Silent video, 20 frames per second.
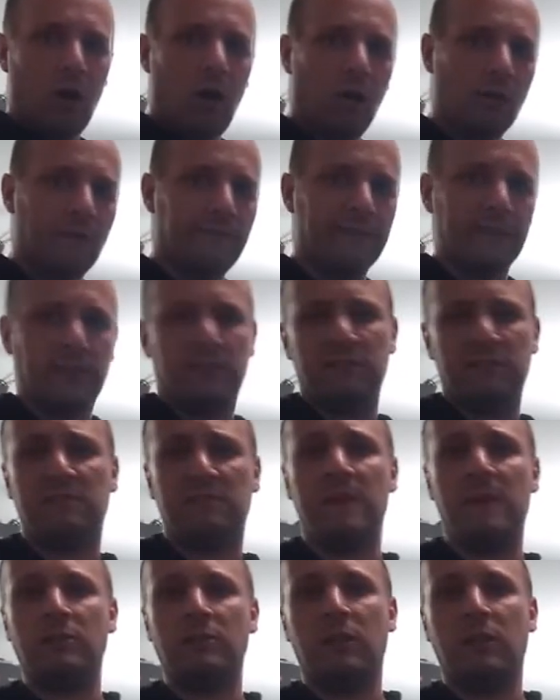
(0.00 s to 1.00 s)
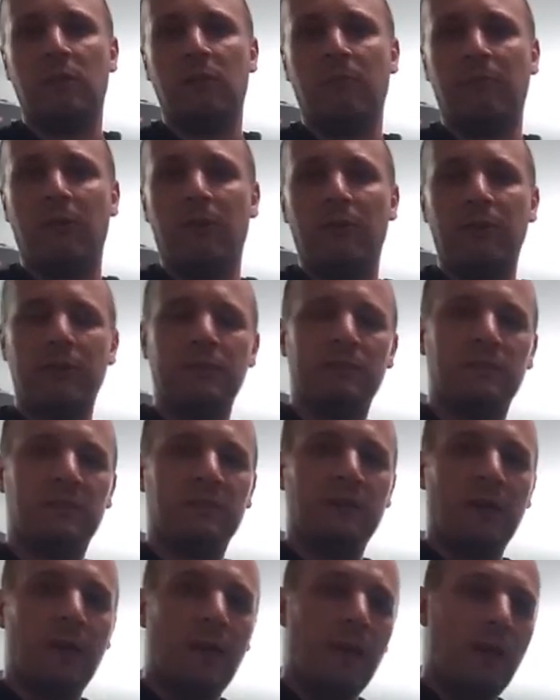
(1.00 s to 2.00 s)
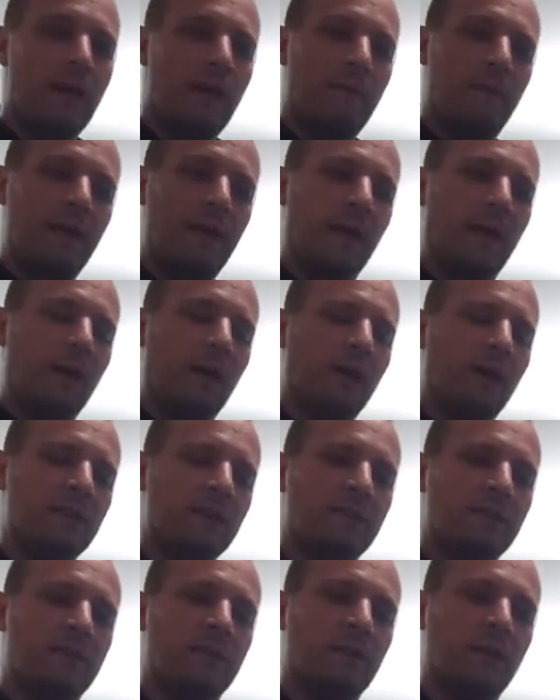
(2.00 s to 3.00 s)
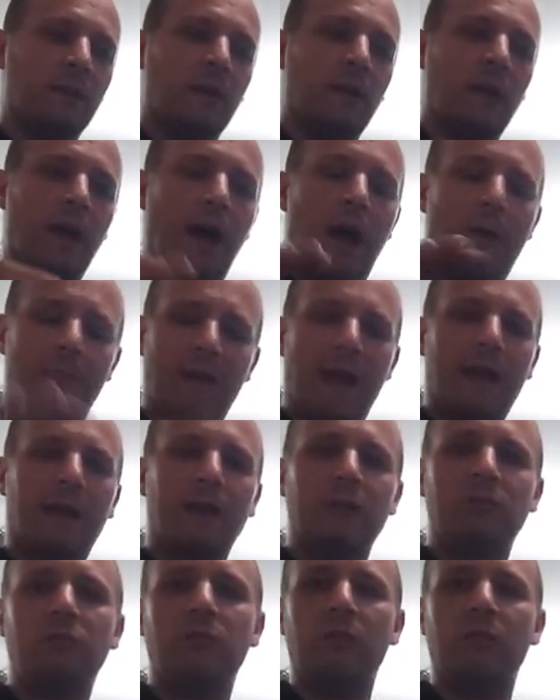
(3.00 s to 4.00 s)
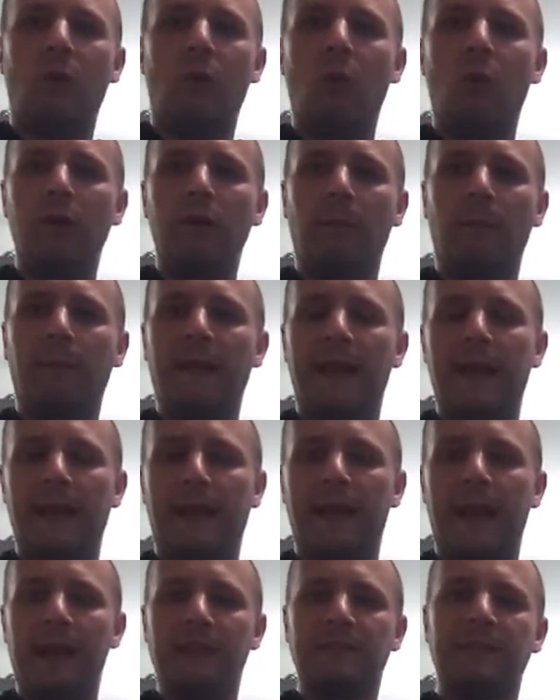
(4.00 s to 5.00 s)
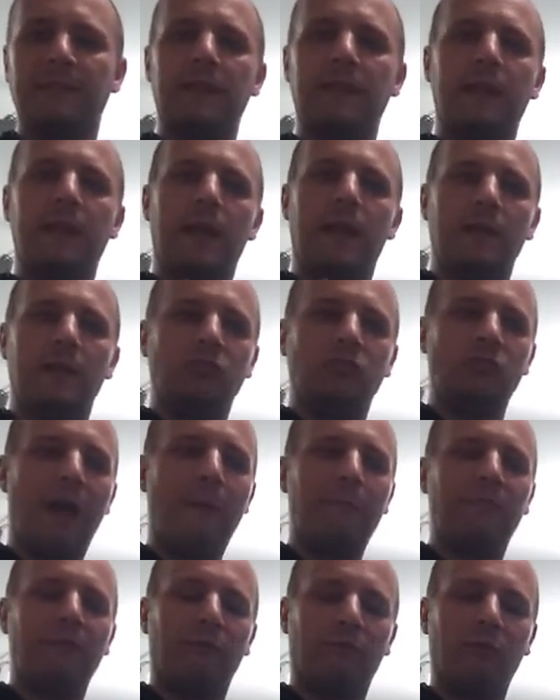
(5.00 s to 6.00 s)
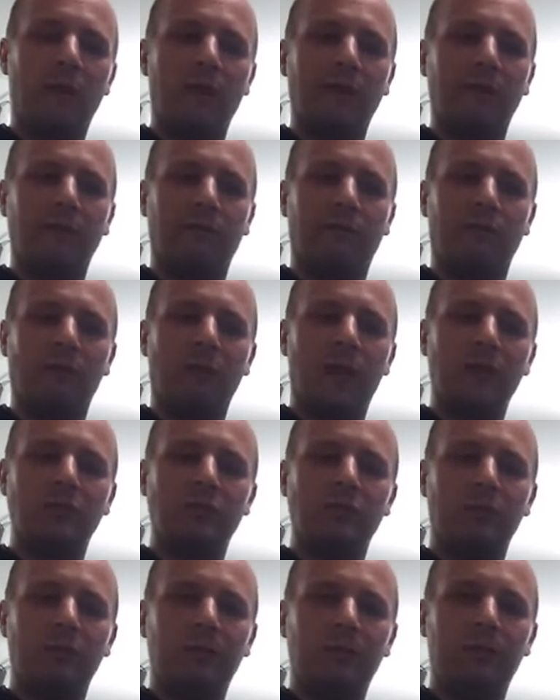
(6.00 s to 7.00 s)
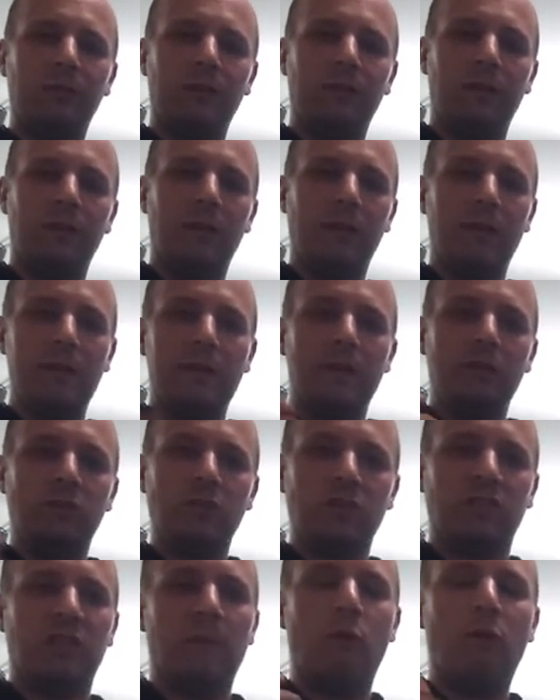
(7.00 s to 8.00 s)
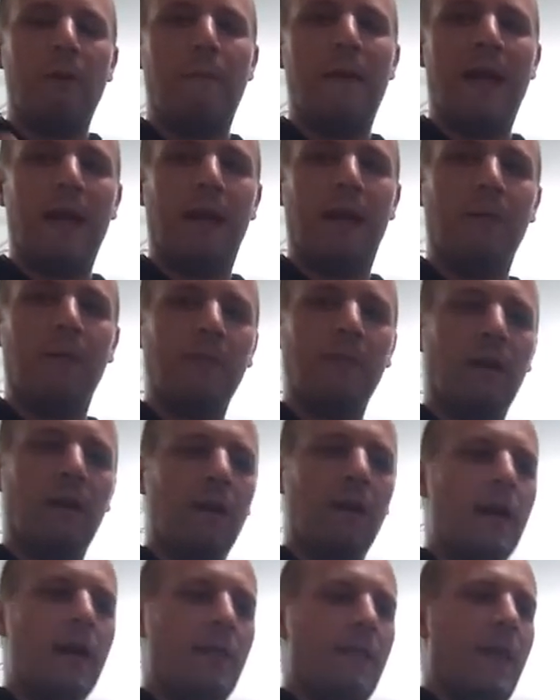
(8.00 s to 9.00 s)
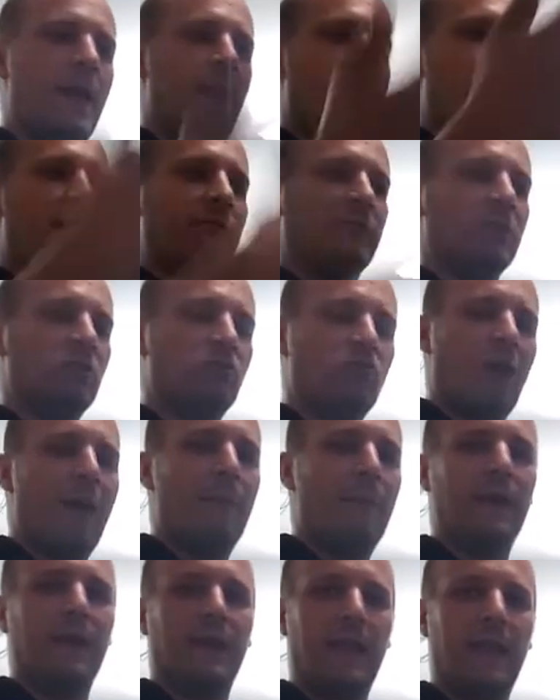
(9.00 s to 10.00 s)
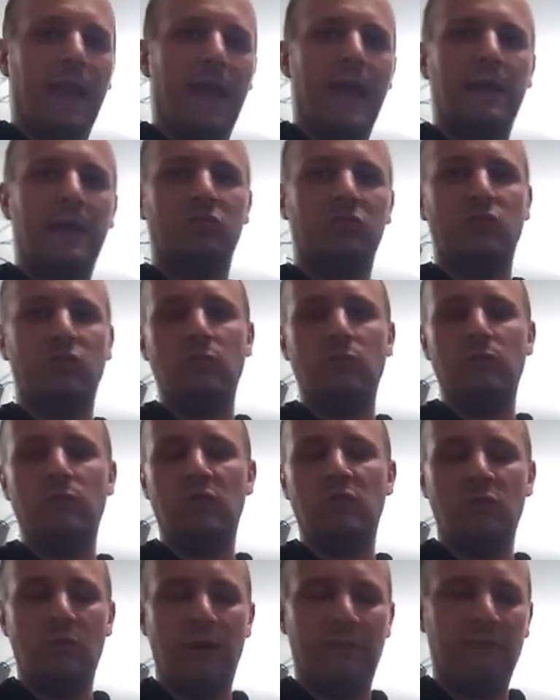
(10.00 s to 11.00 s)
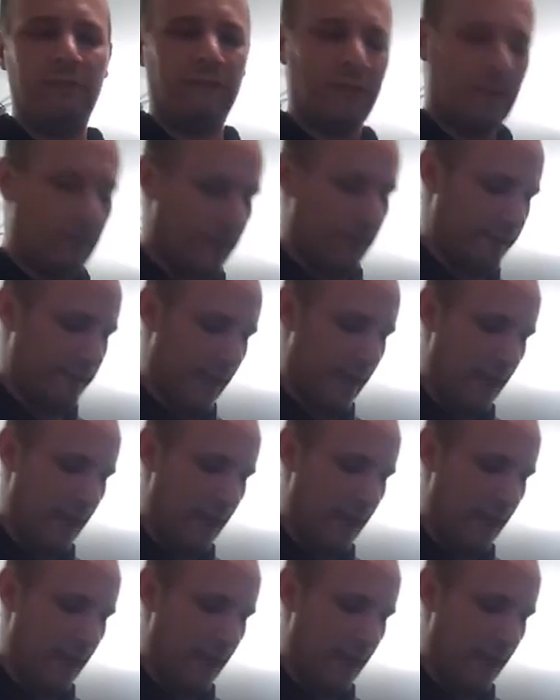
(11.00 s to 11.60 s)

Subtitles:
all of the suspension components, because I'm not going to do the oil pan gasket and drop the front differential just to put it back up there and then have to drop it again to do everything like